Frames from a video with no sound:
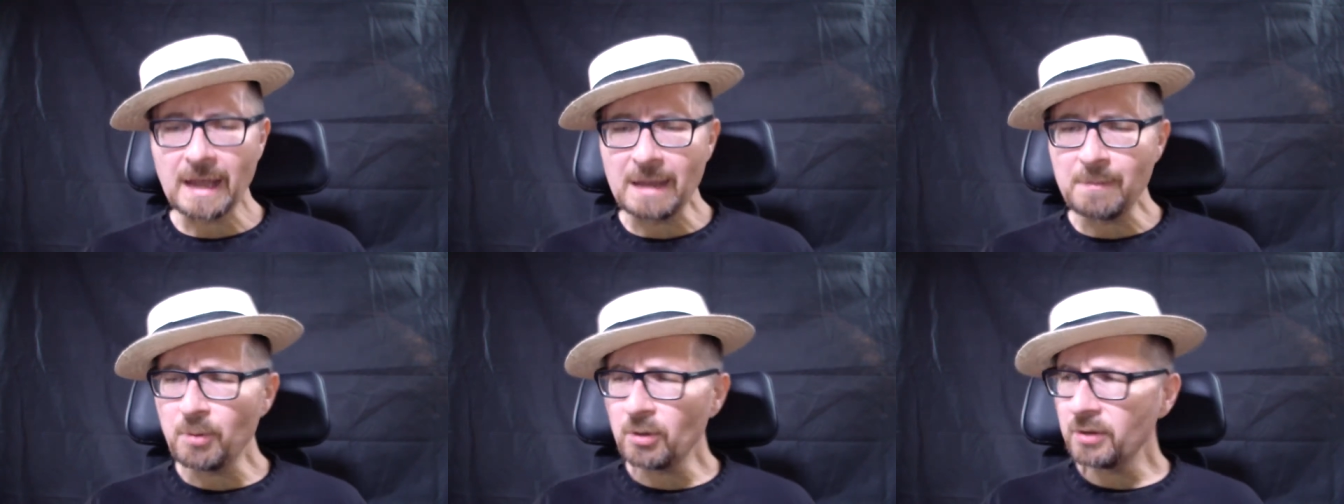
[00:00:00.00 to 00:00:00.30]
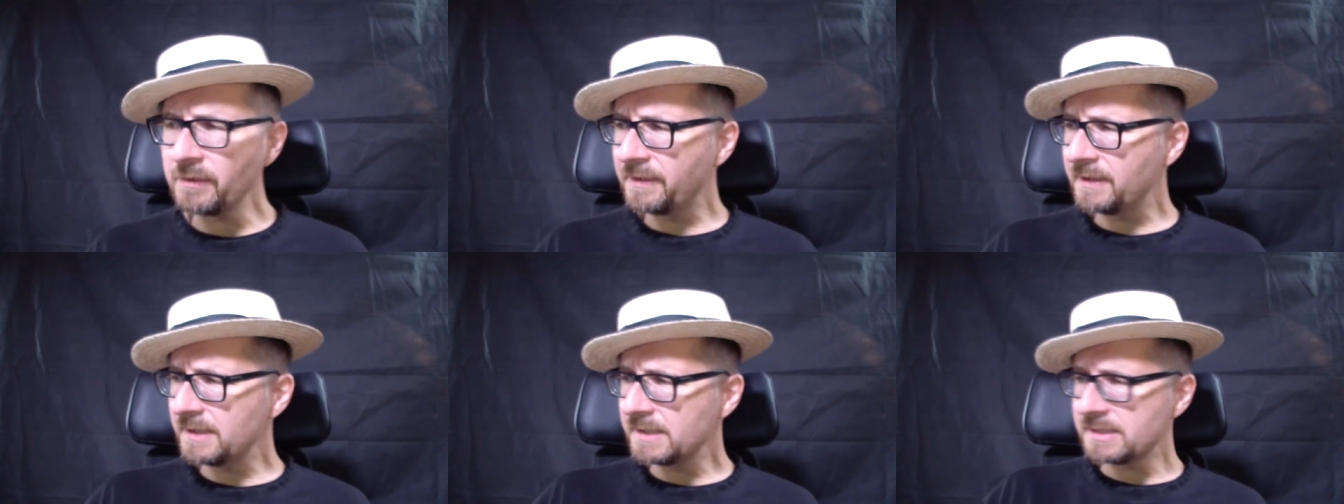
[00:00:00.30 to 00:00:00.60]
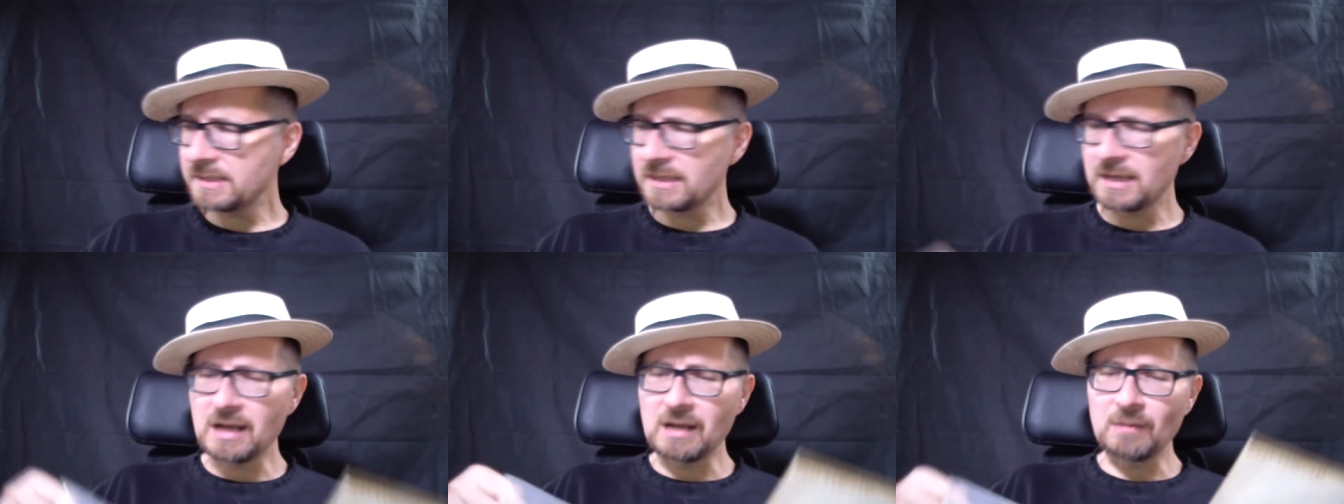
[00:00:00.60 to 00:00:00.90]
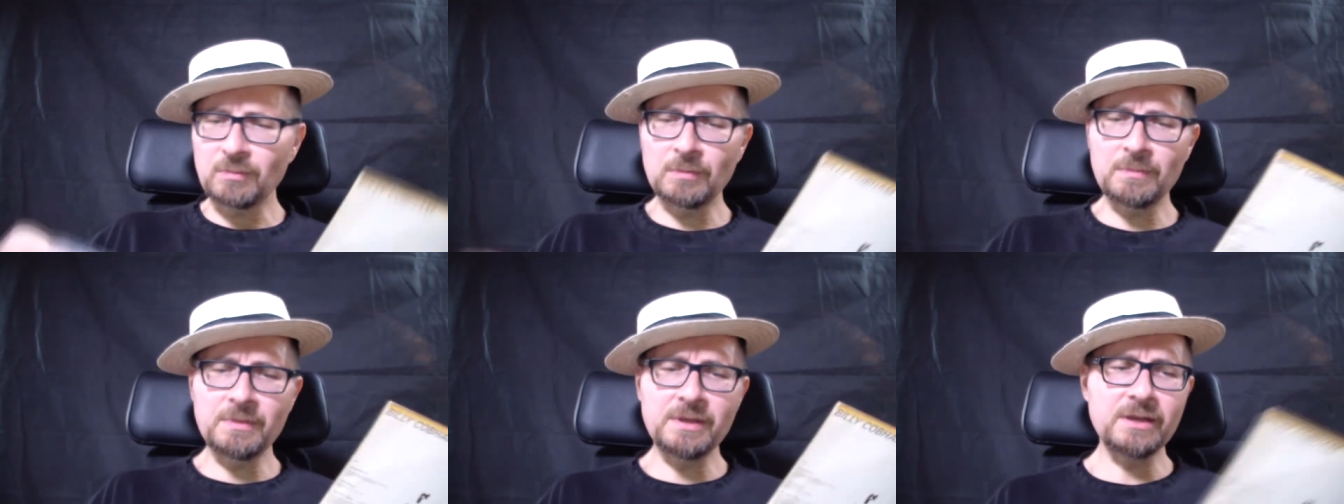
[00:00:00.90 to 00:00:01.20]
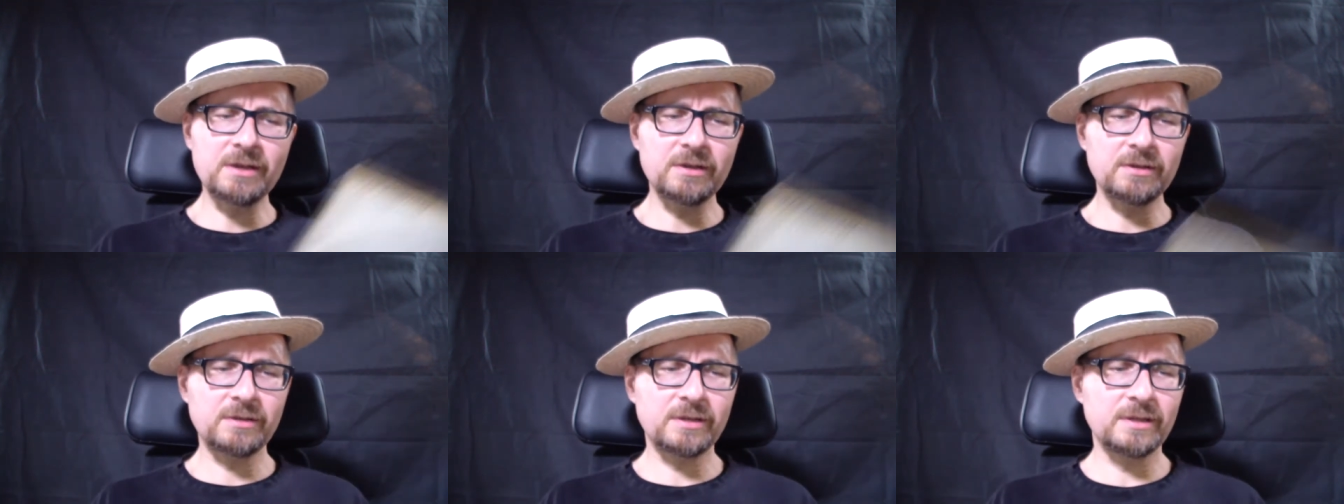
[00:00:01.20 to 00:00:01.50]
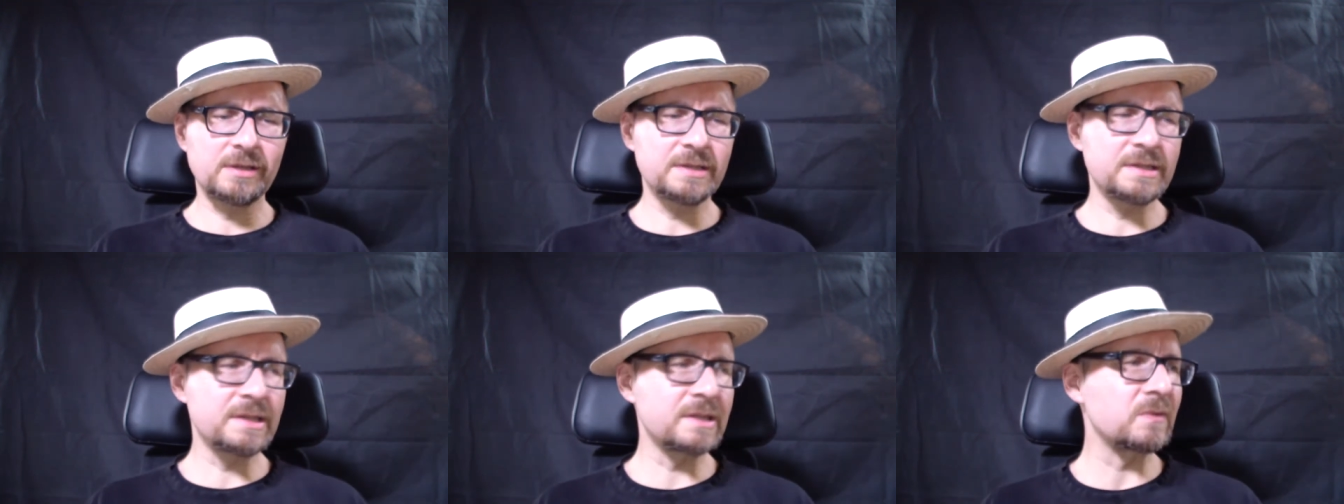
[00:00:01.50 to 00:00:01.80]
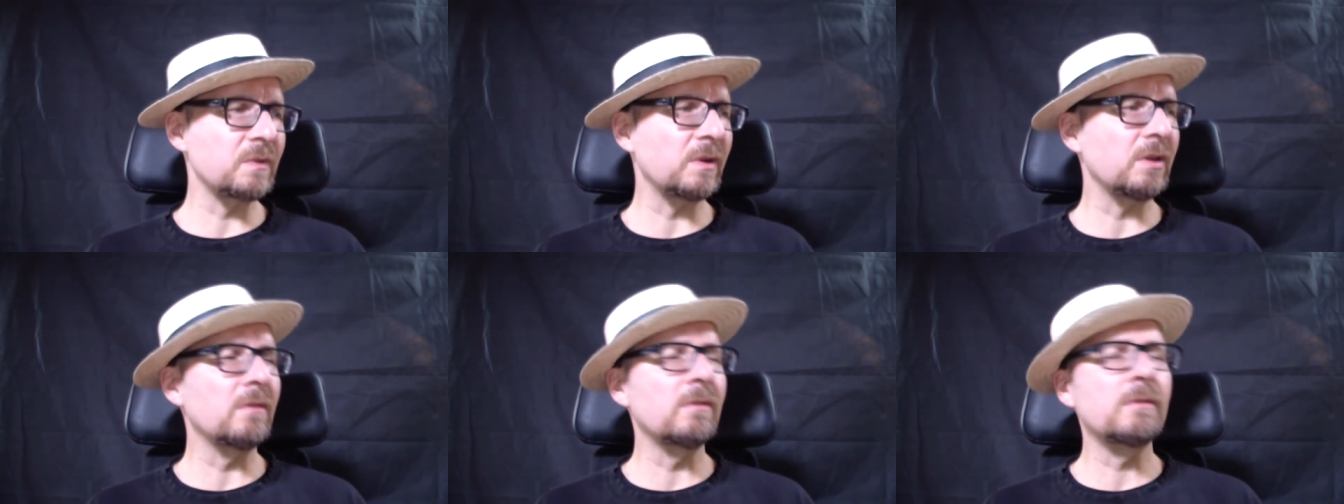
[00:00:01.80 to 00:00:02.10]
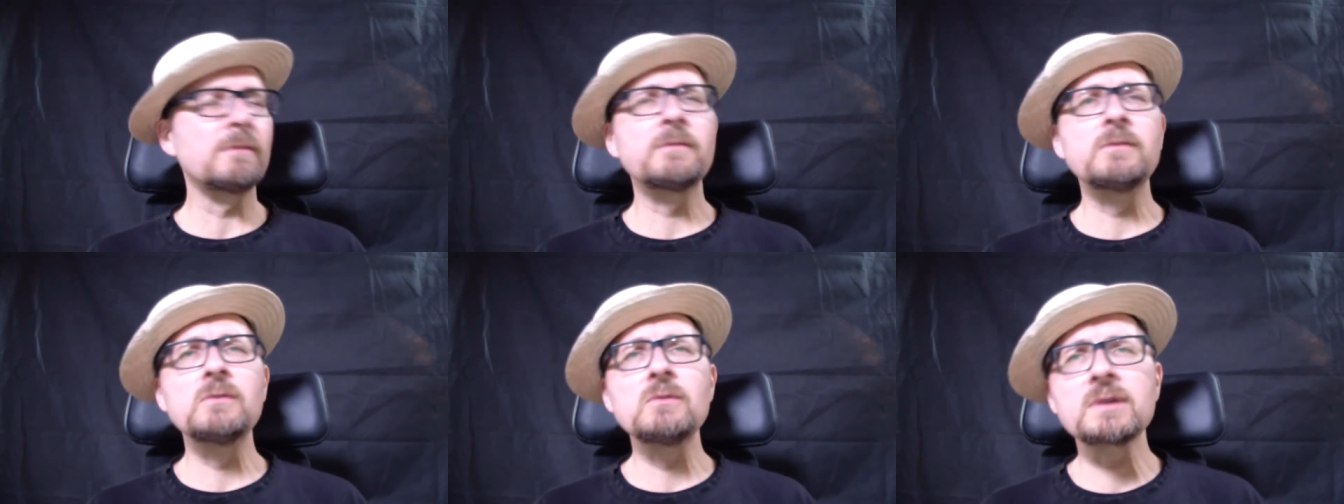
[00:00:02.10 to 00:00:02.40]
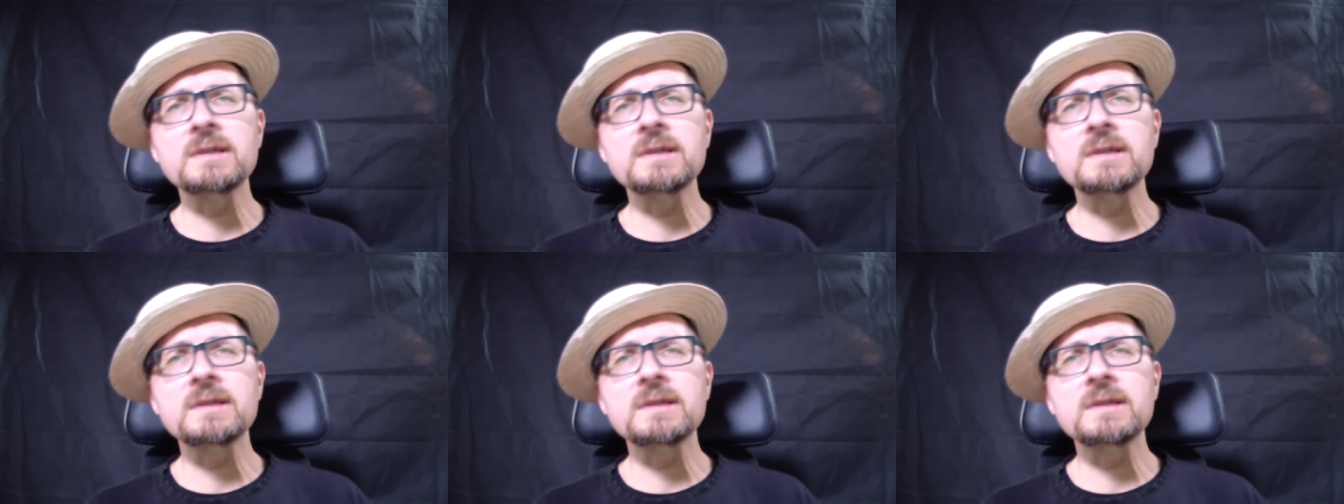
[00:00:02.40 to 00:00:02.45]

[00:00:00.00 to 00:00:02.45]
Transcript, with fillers: I bought this album here. This is one of the few